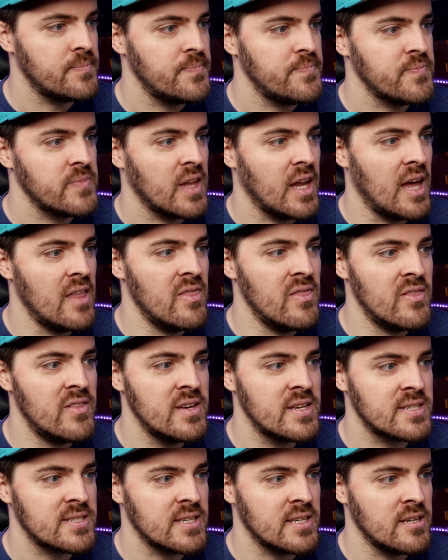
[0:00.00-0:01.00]
and
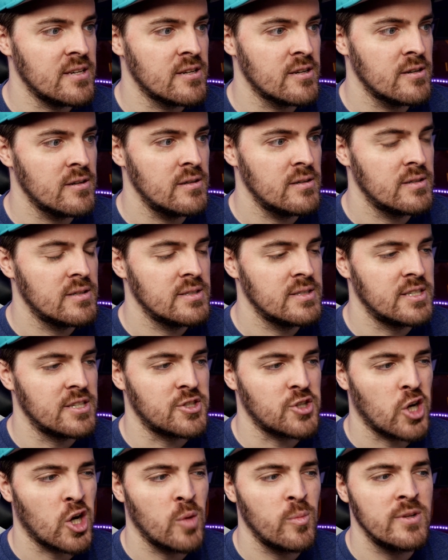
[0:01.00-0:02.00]
this here
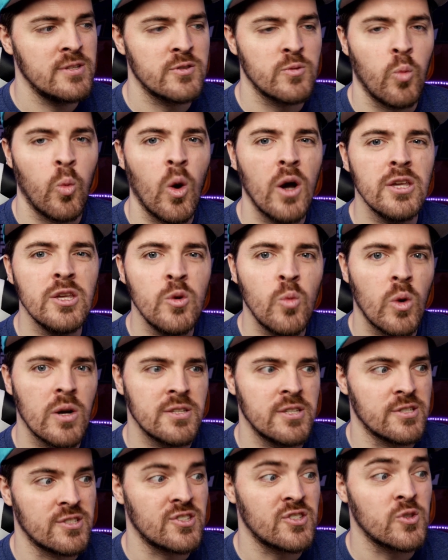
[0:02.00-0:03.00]
determines what you want
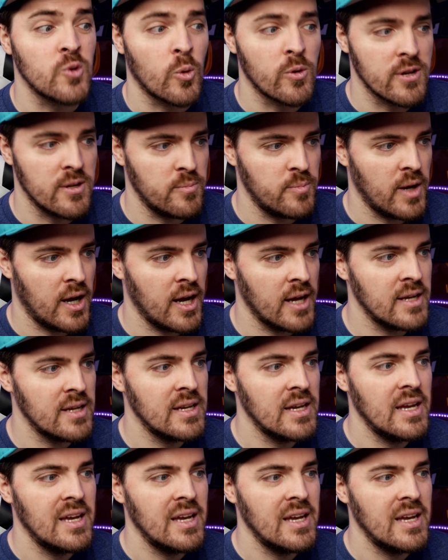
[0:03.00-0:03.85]
to sort it by.